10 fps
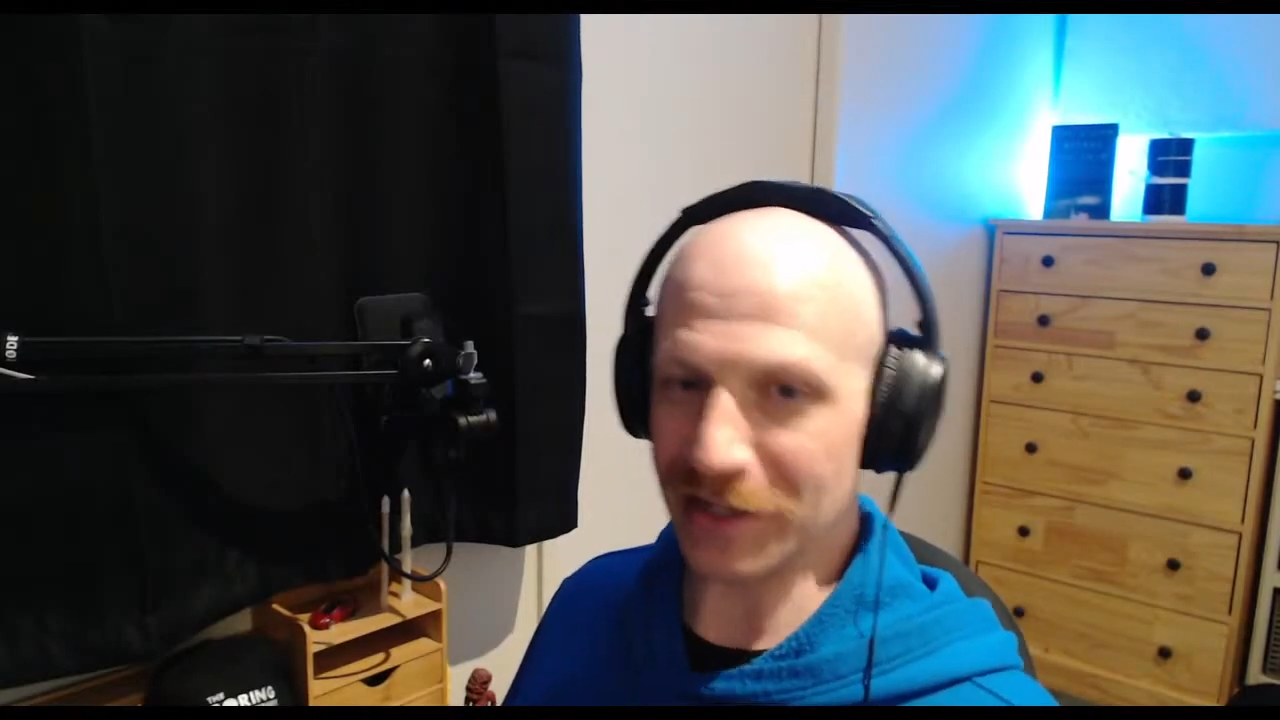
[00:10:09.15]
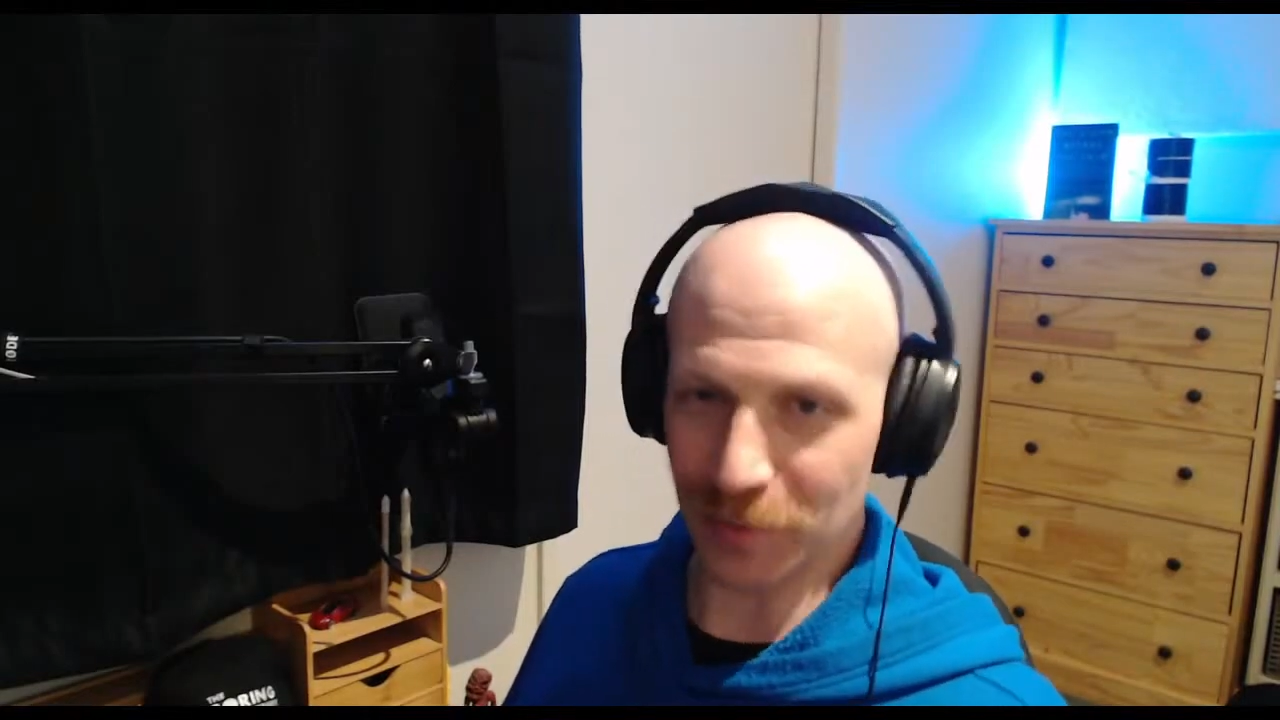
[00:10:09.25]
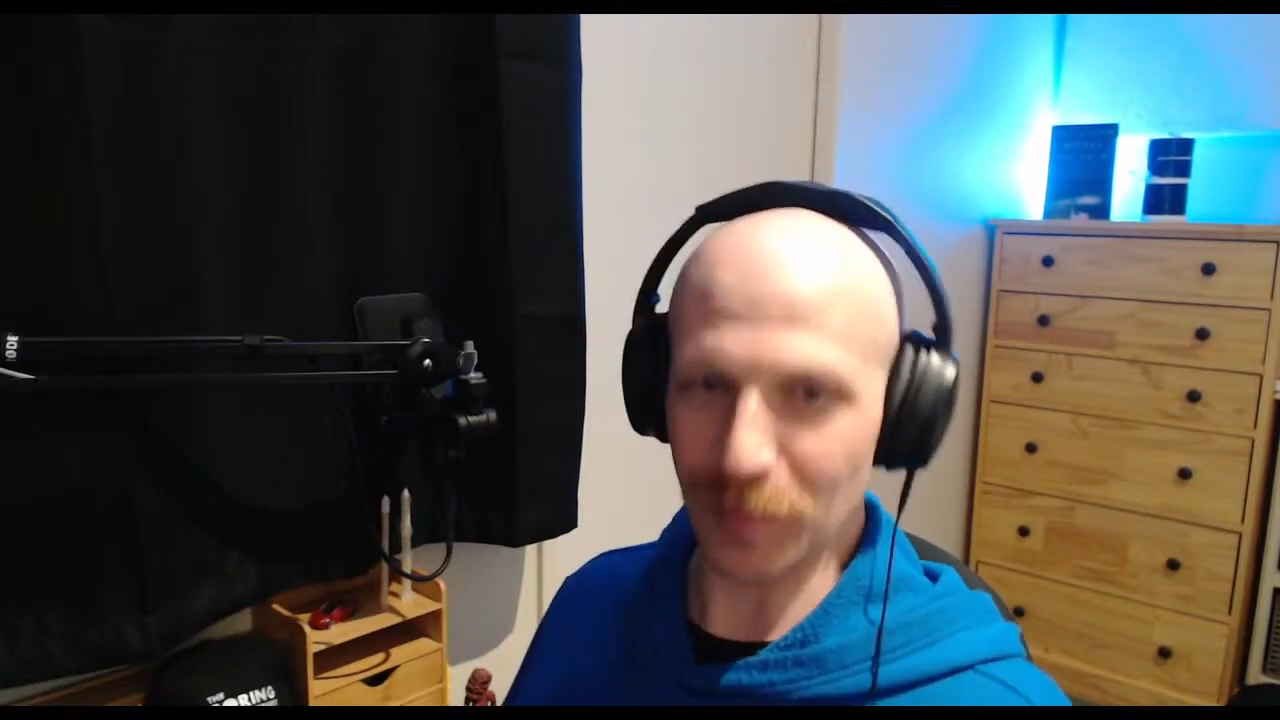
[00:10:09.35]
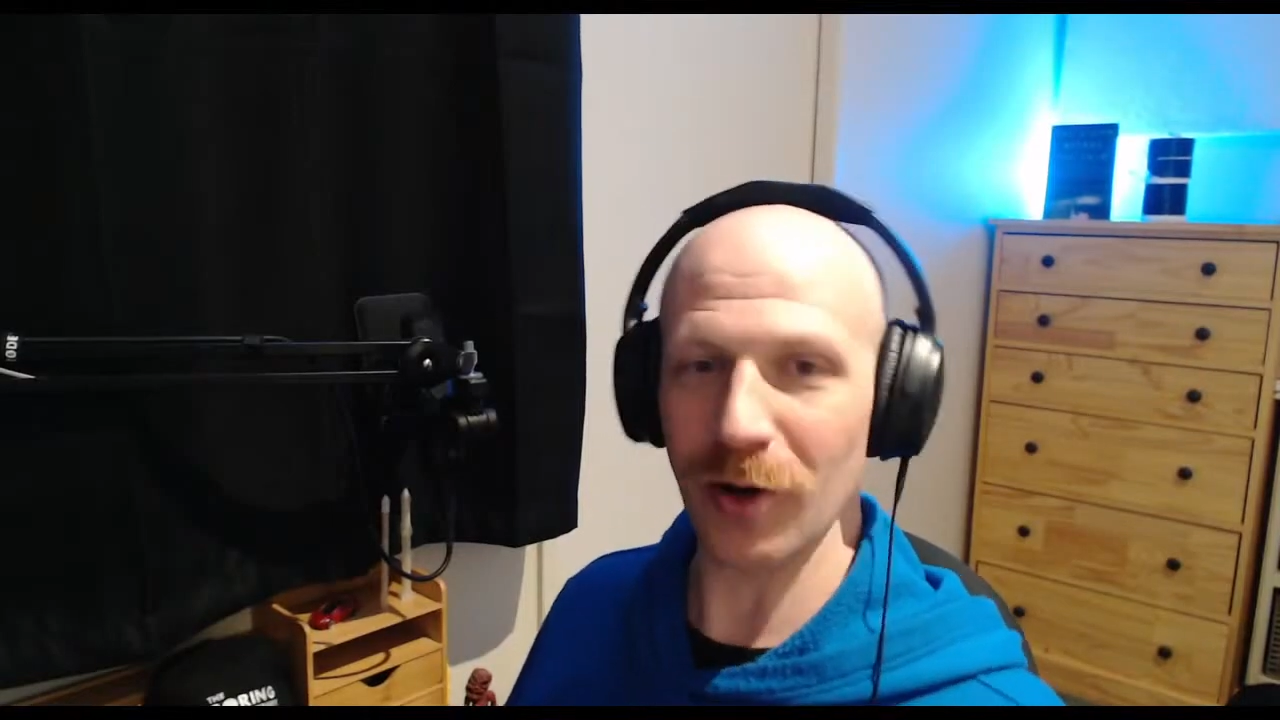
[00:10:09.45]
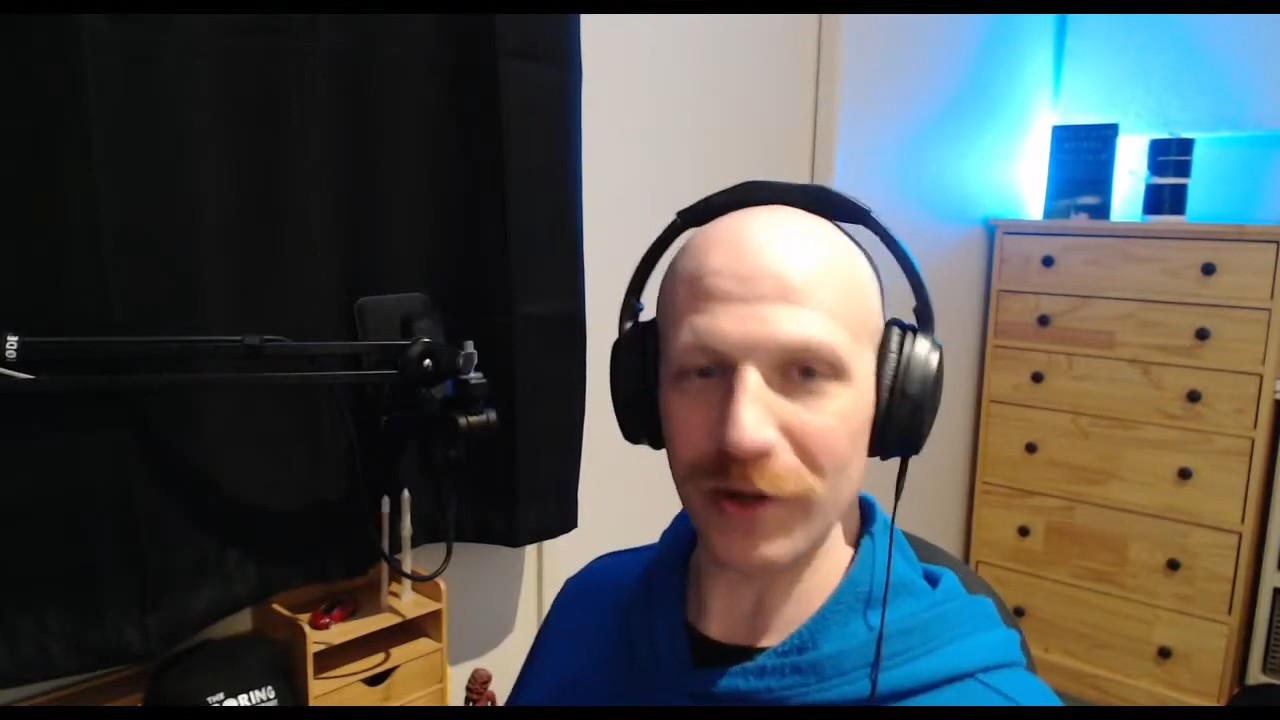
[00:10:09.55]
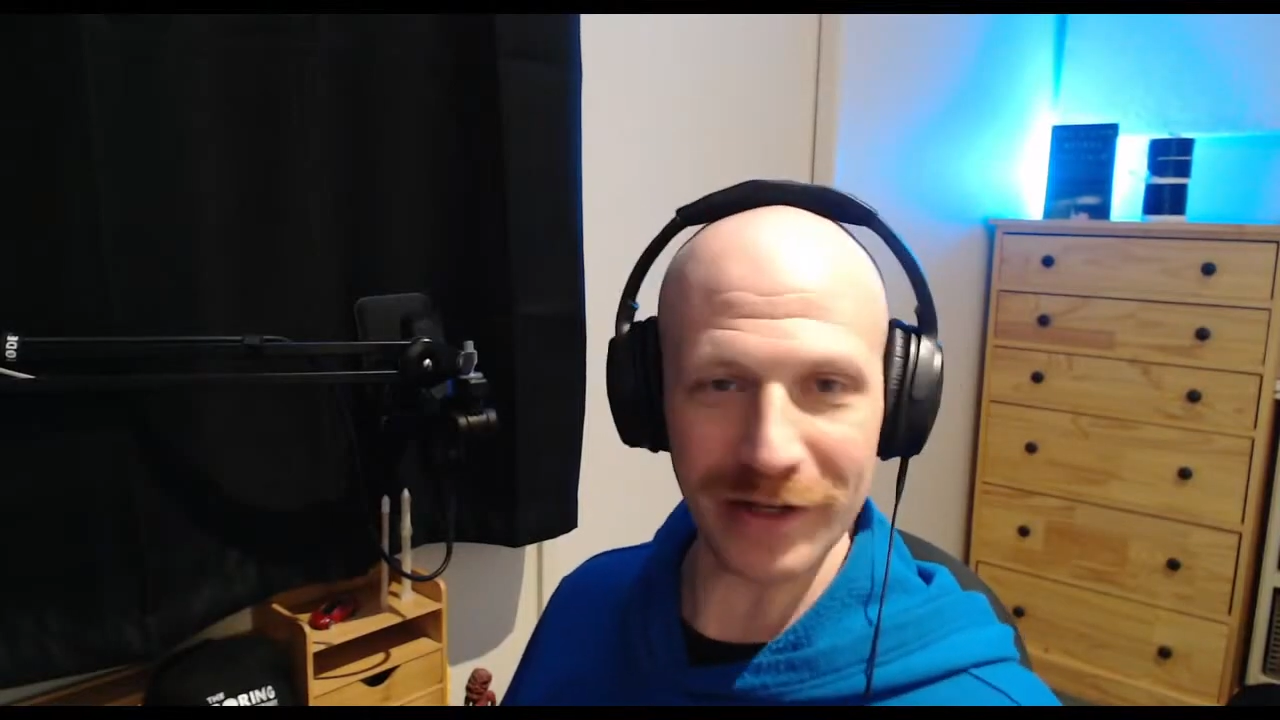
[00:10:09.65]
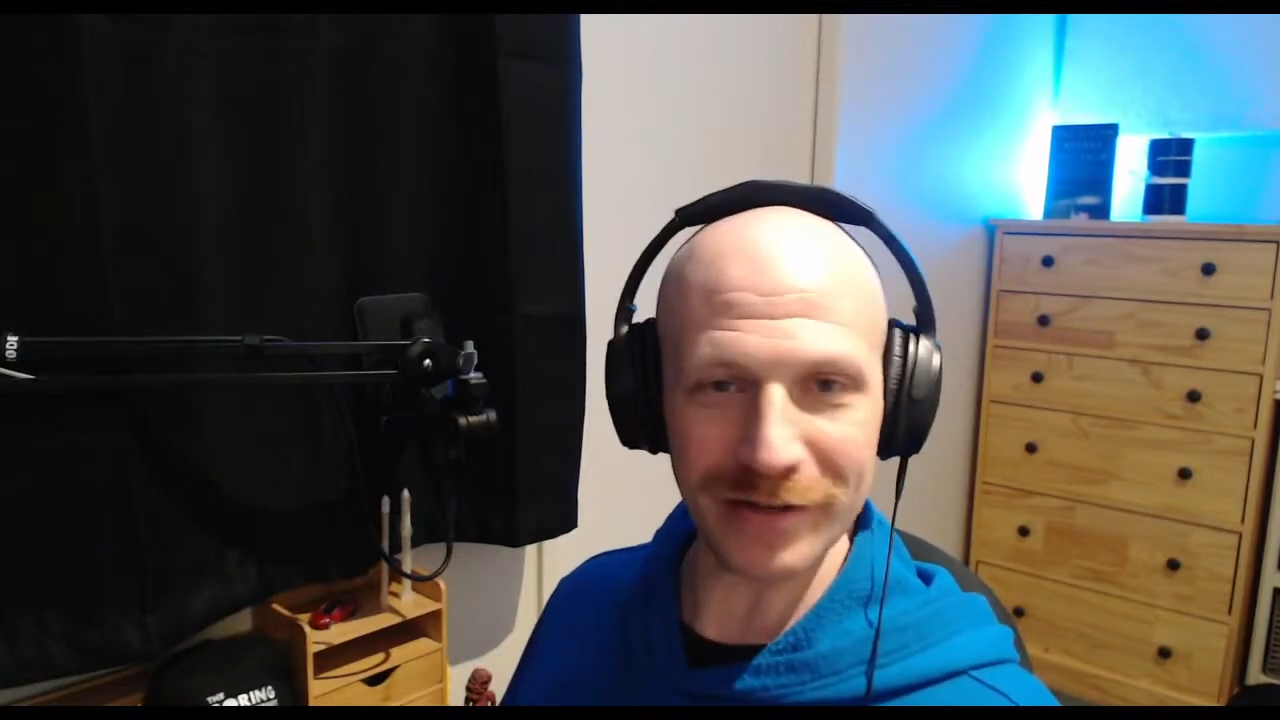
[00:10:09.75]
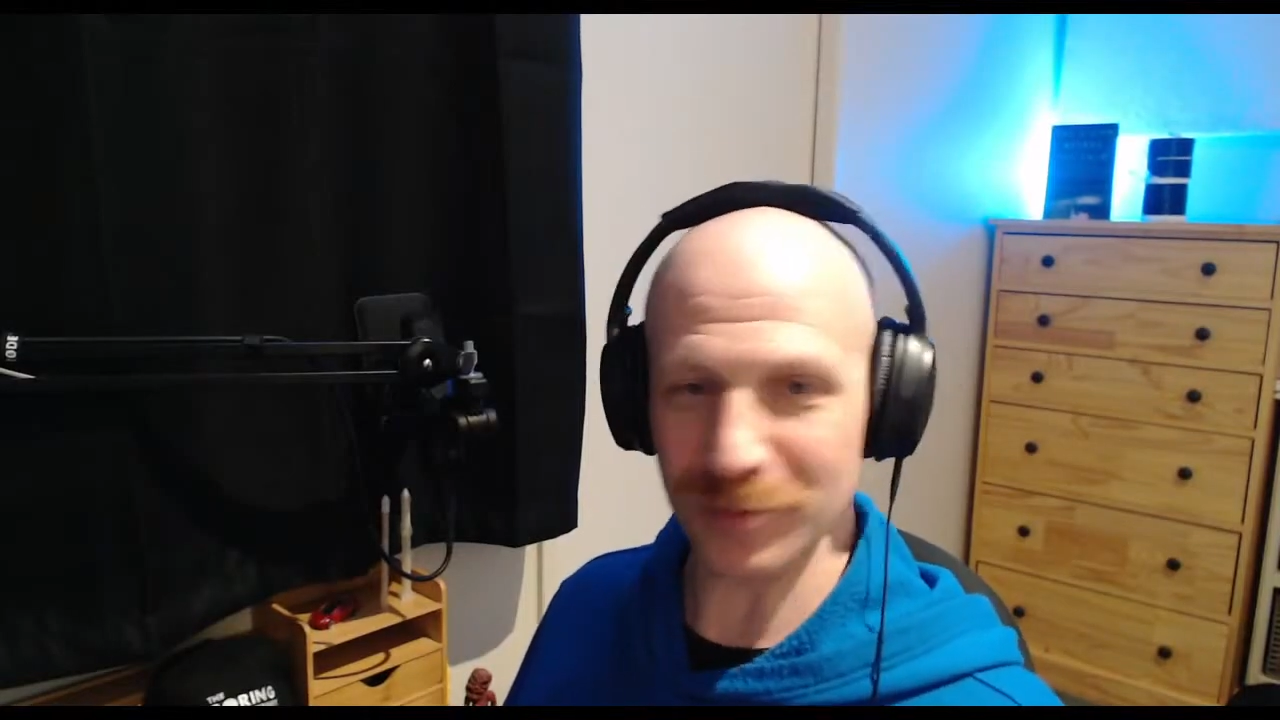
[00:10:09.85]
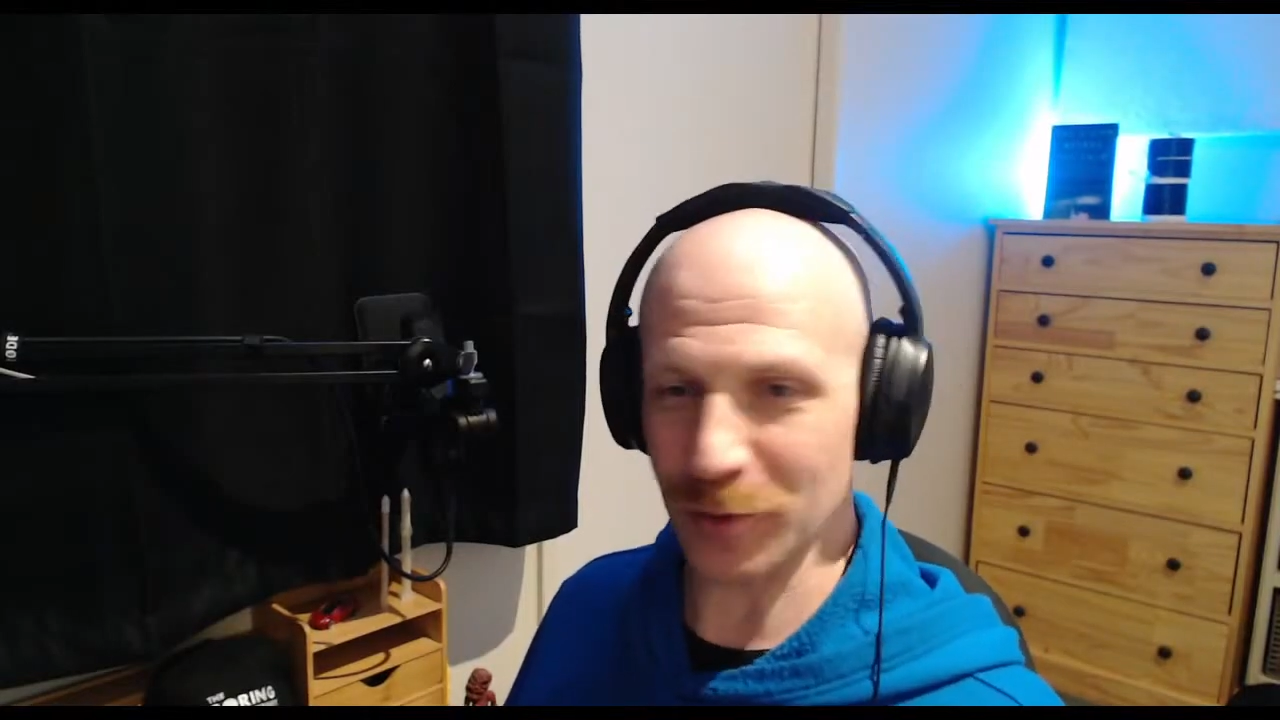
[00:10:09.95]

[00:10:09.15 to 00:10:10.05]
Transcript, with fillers: to market,